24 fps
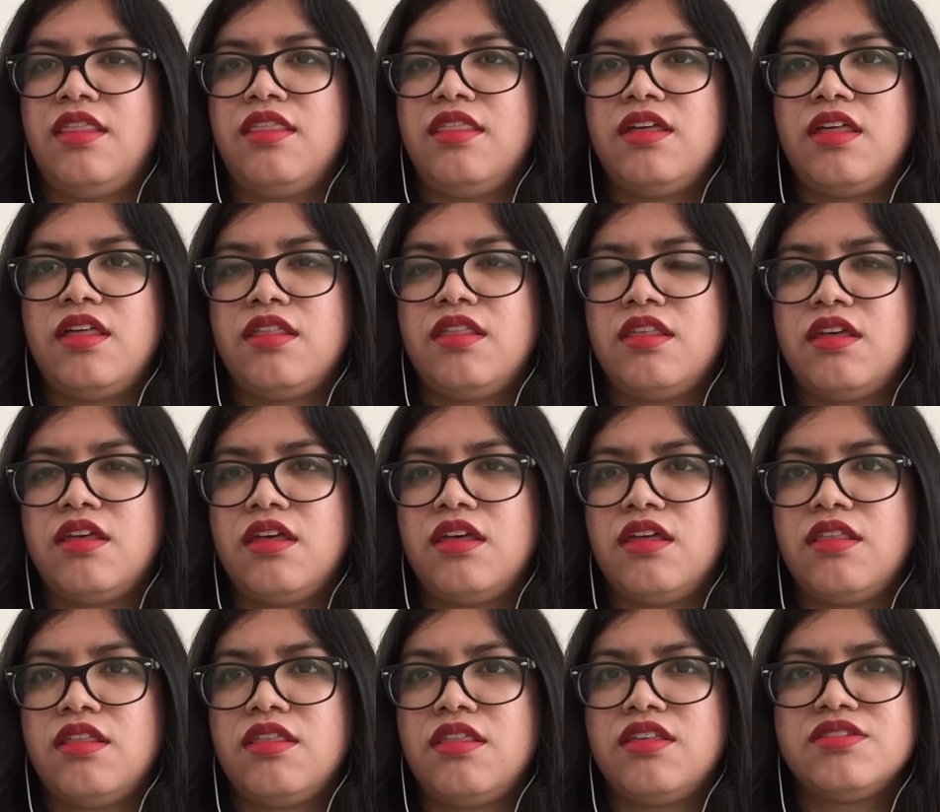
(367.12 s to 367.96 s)

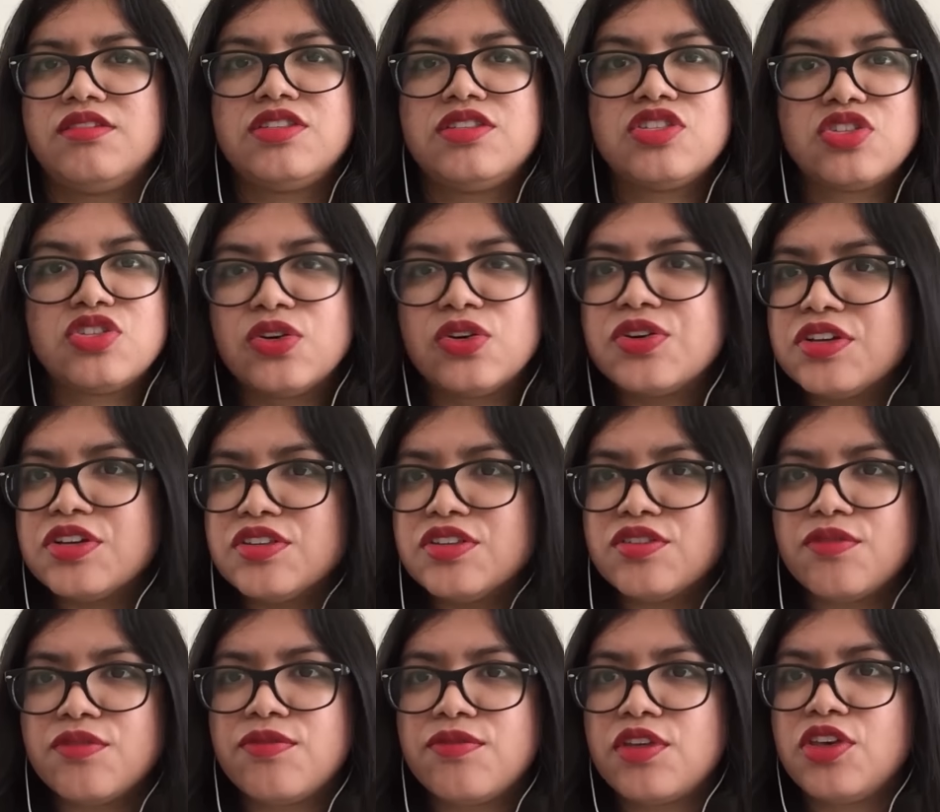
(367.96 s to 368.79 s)
The
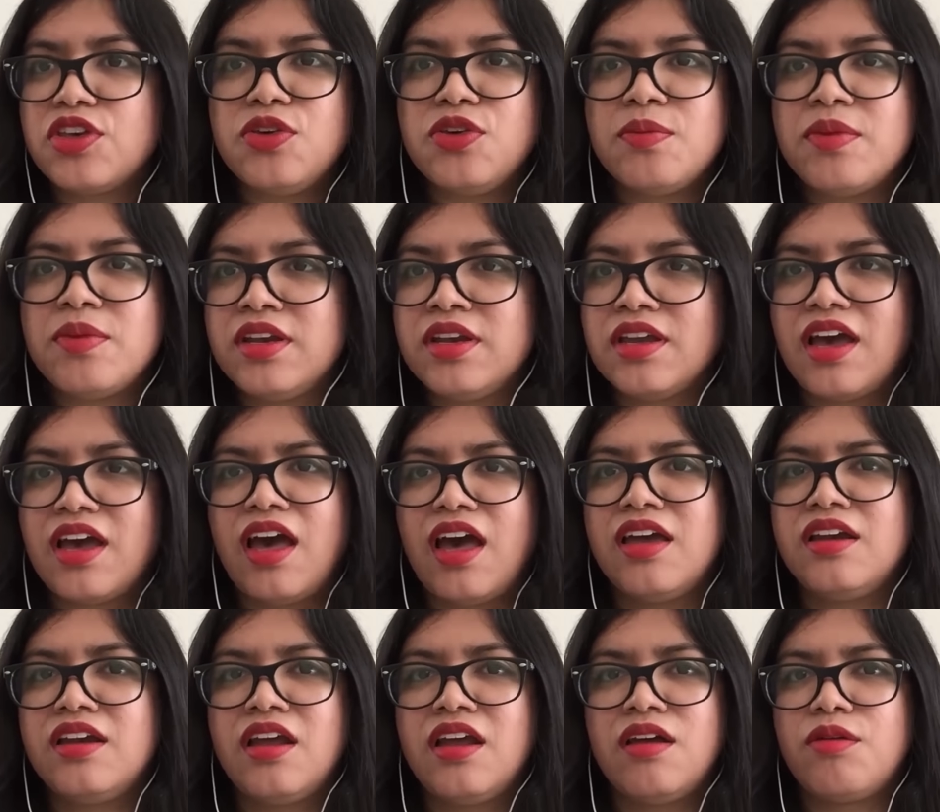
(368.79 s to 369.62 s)
stories of the
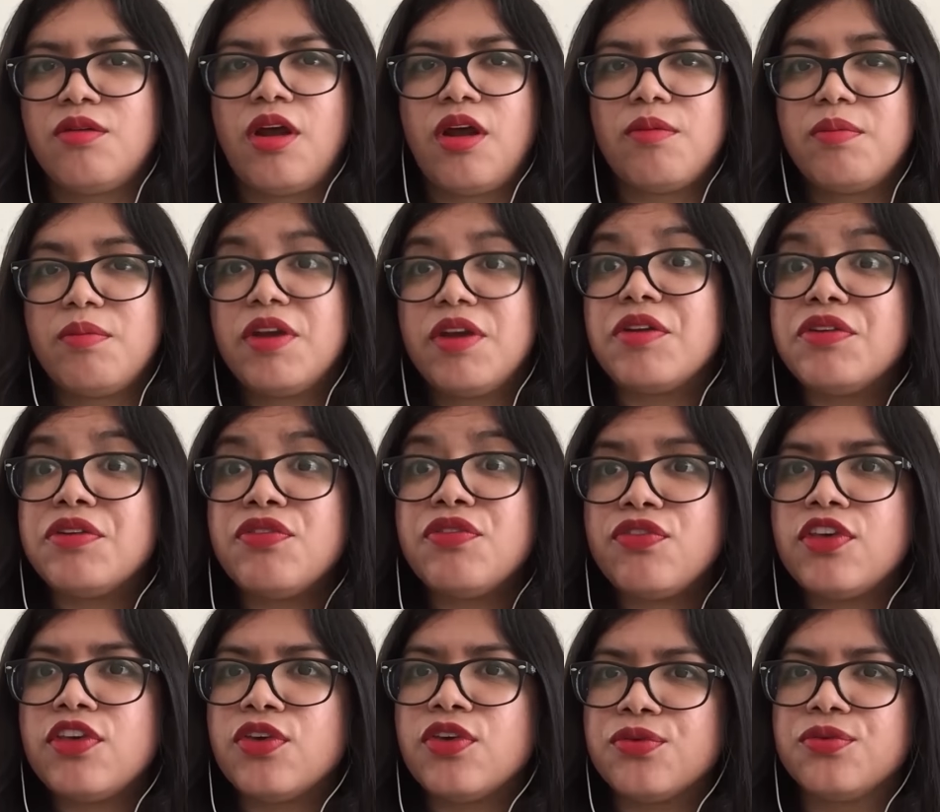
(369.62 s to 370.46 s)
humankind are very
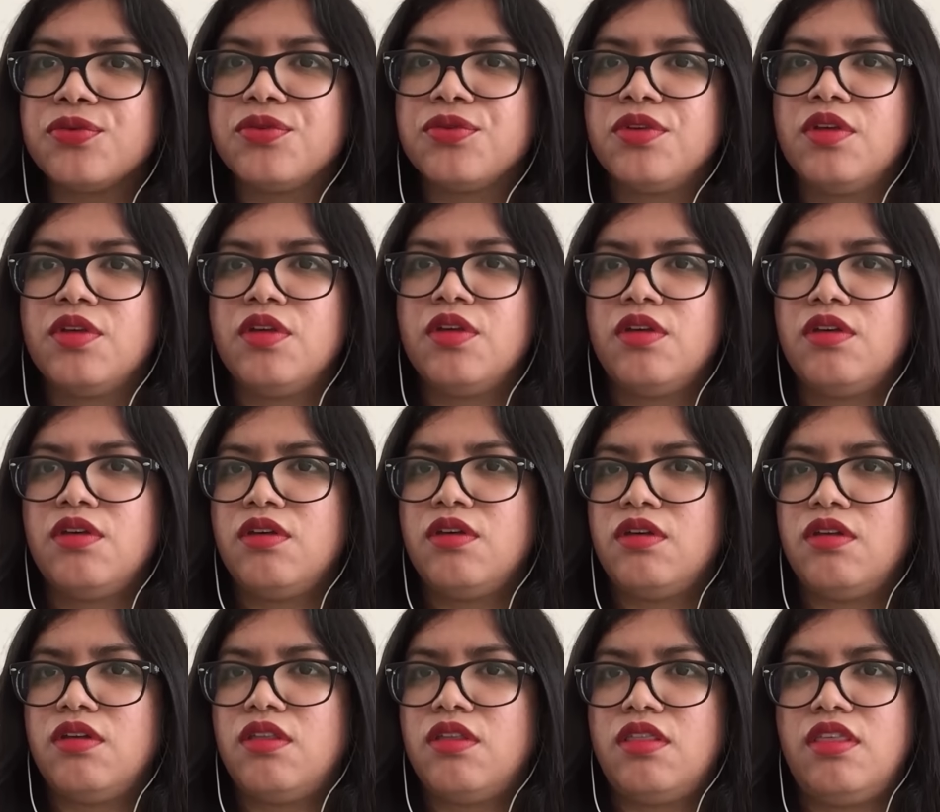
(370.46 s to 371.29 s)
few.
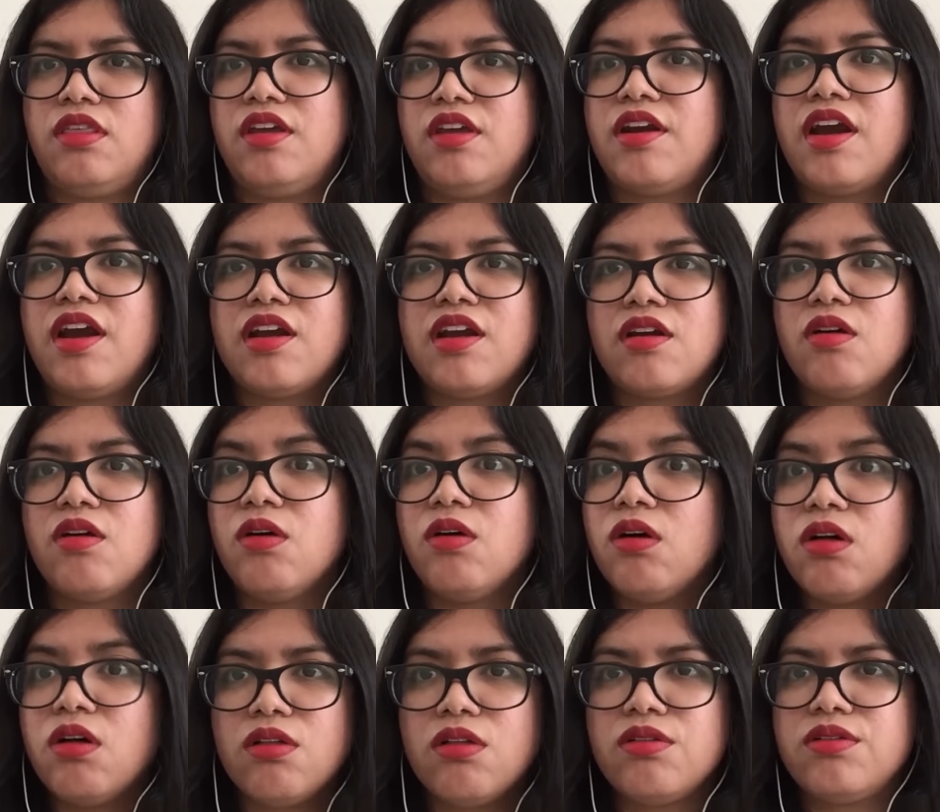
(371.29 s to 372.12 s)
They are
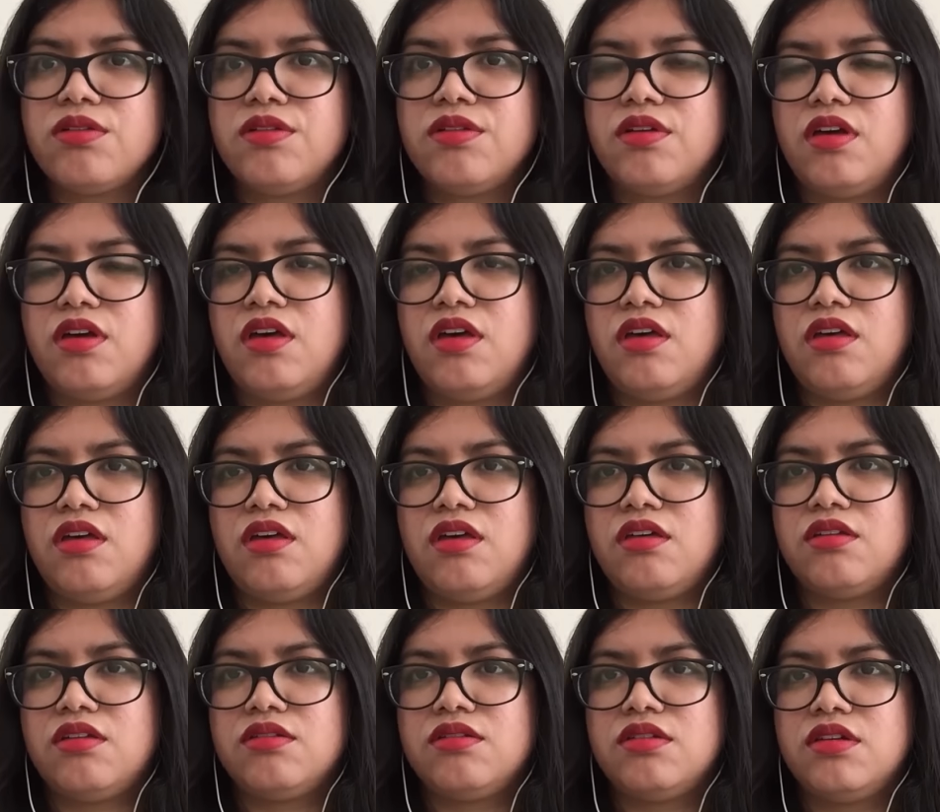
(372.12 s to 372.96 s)
all
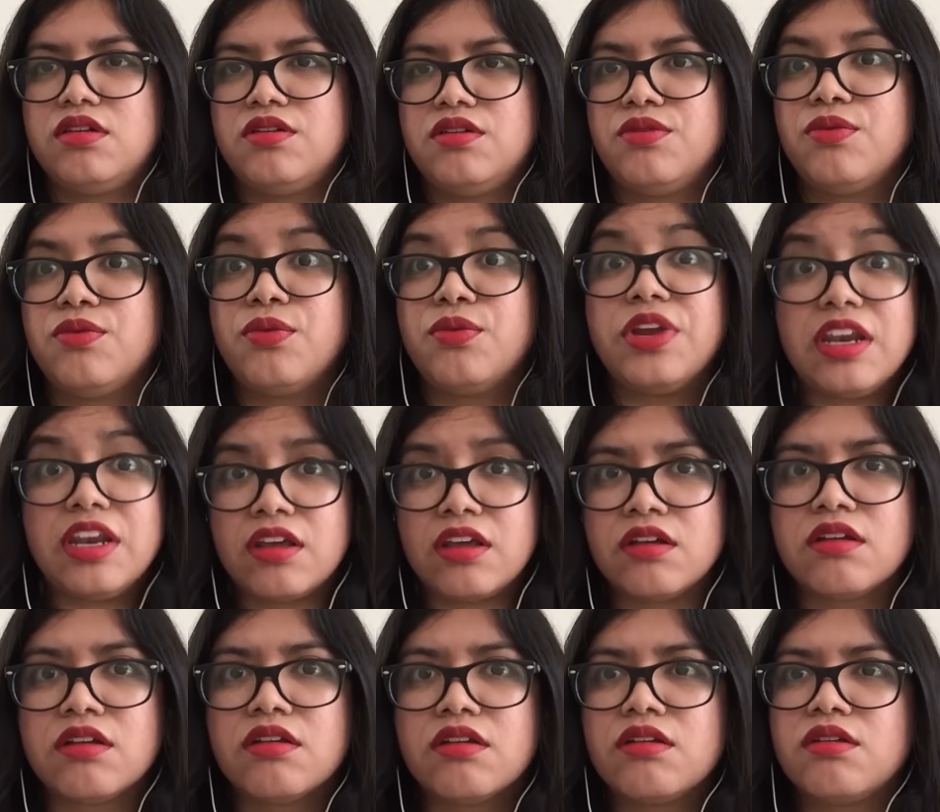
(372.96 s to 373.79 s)

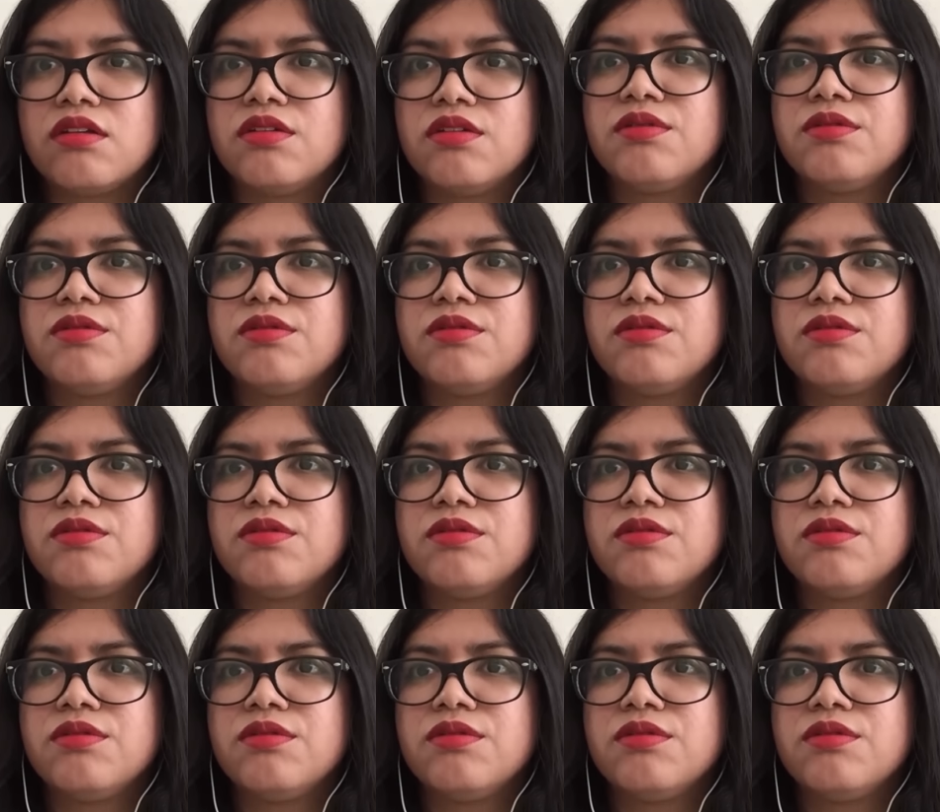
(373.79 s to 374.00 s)
written.